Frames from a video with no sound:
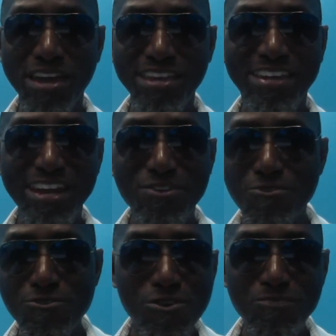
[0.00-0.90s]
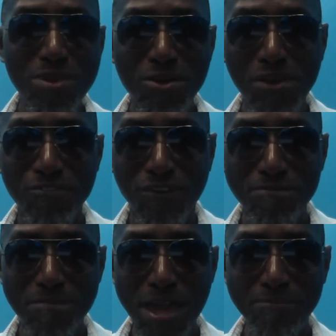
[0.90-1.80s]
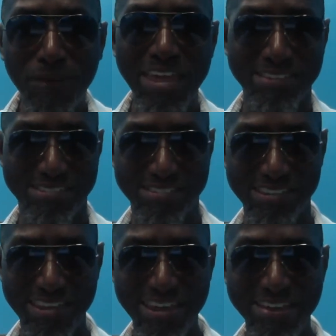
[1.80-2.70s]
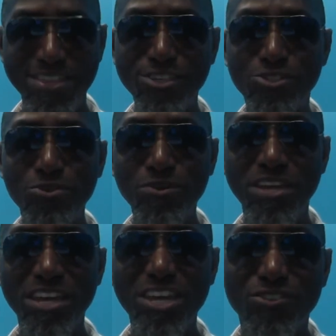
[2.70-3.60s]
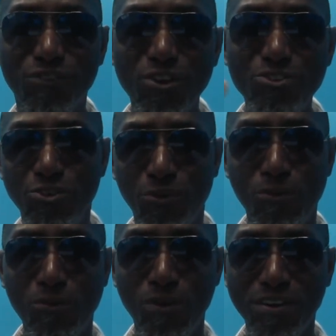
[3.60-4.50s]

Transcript: You cannot run me away from my place. This tune is for you.